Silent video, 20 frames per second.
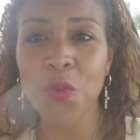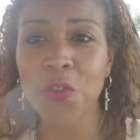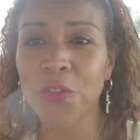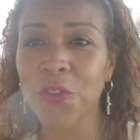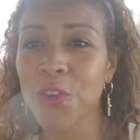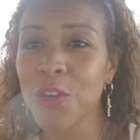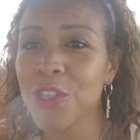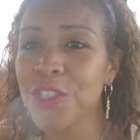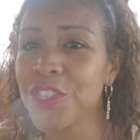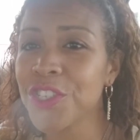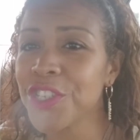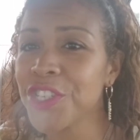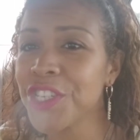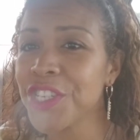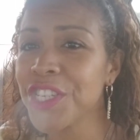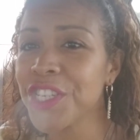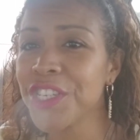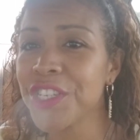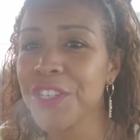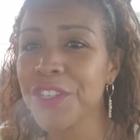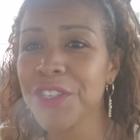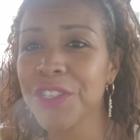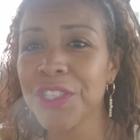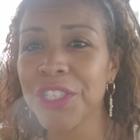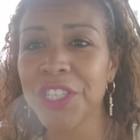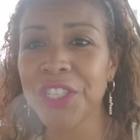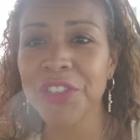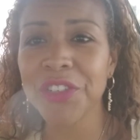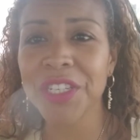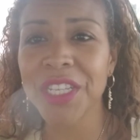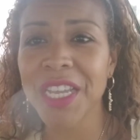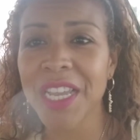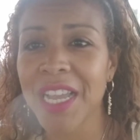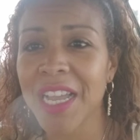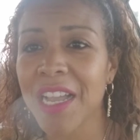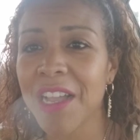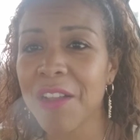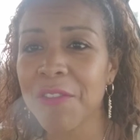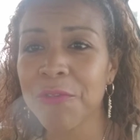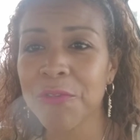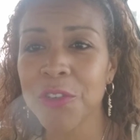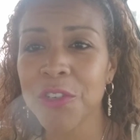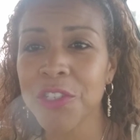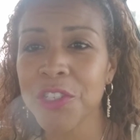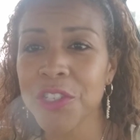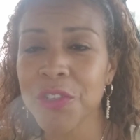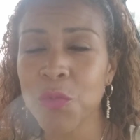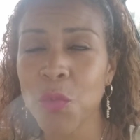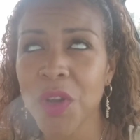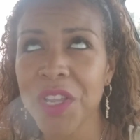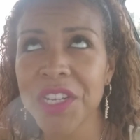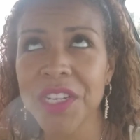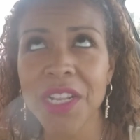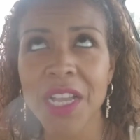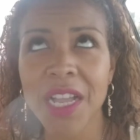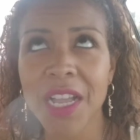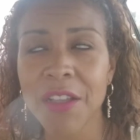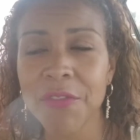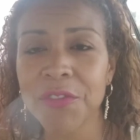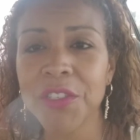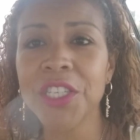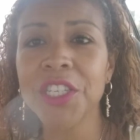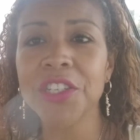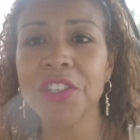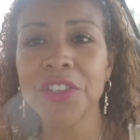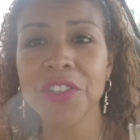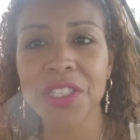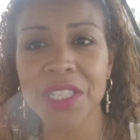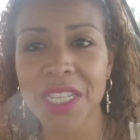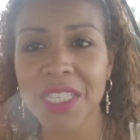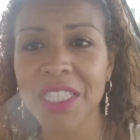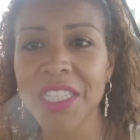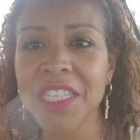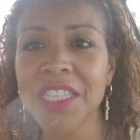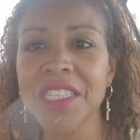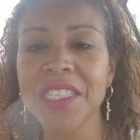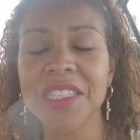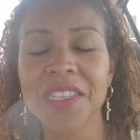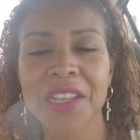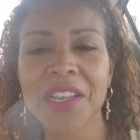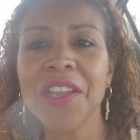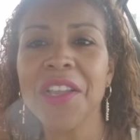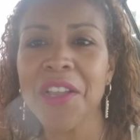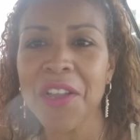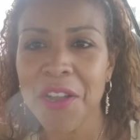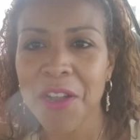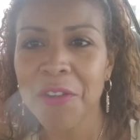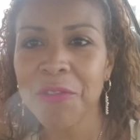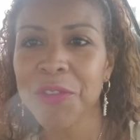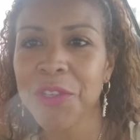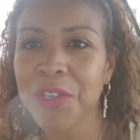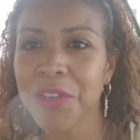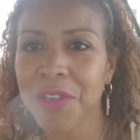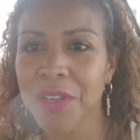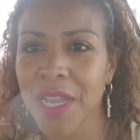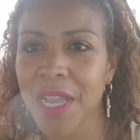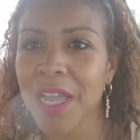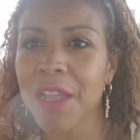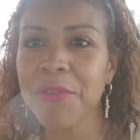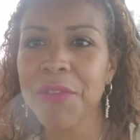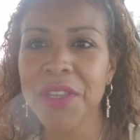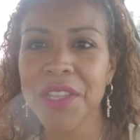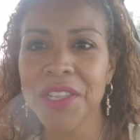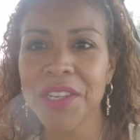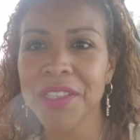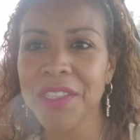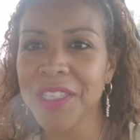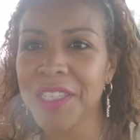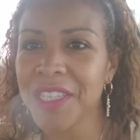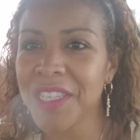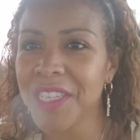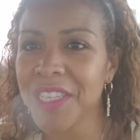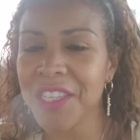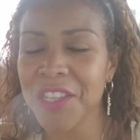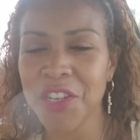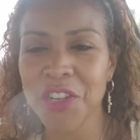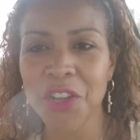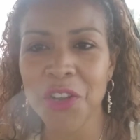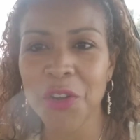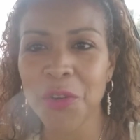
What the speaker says: first year and a half, first 1.5 years at least of your heavenly,